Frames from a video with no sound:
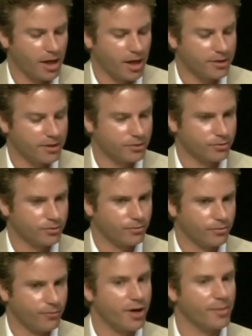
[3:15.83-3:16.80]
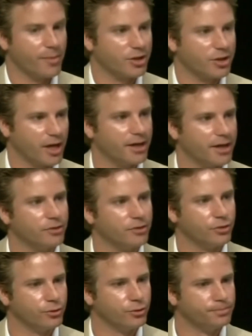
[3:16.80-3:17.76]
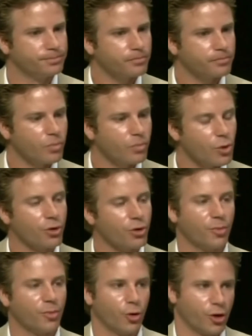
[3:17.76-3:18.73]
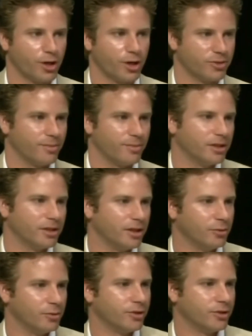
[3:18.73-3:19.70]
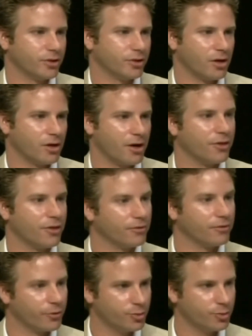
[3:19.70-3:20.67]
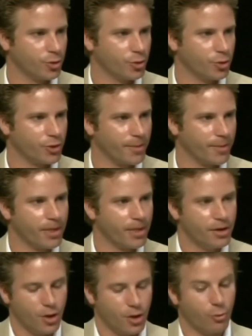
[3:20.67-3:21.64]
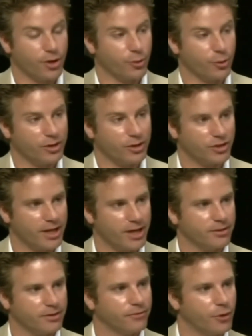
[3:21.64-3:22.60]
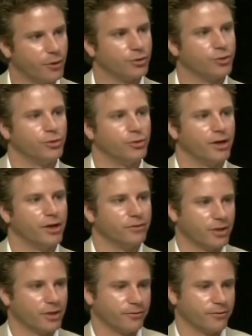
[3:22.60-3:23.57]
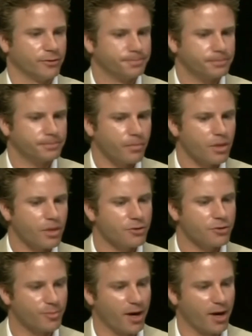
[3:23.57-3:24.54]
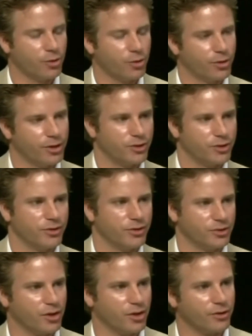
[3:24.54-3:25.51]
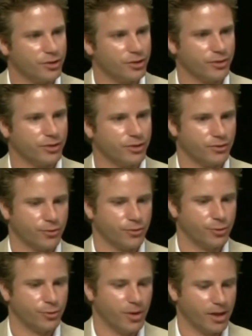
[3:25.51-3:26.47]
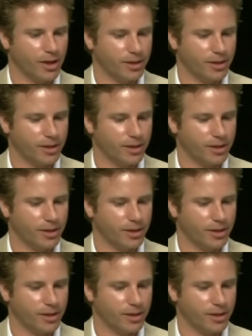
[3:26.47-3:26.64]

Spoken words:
is very much tied into one of the programs at Magee, which is our Think First program, where we send folks who have suffered spinal cord injuries and other injuries through